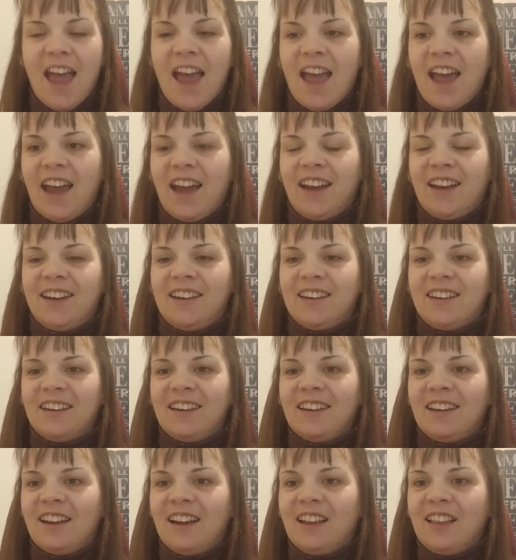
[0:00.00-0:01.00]
And
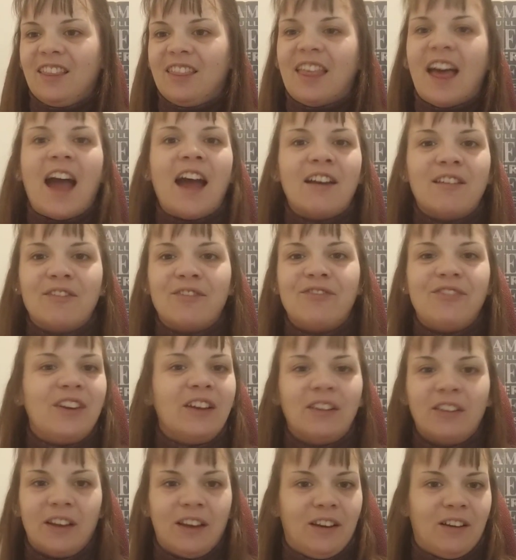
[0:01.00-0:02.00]
that
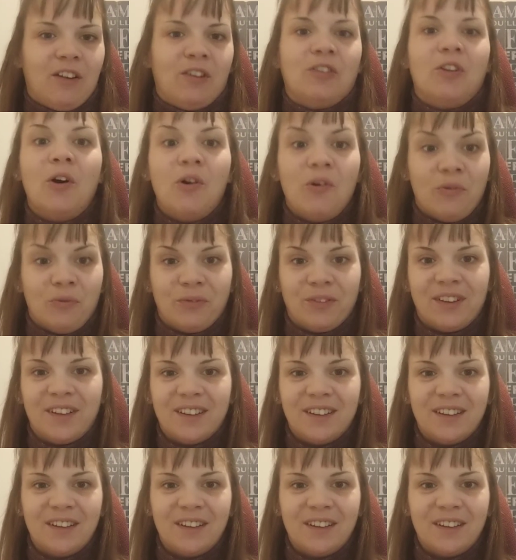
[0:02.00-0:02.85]
feeling alone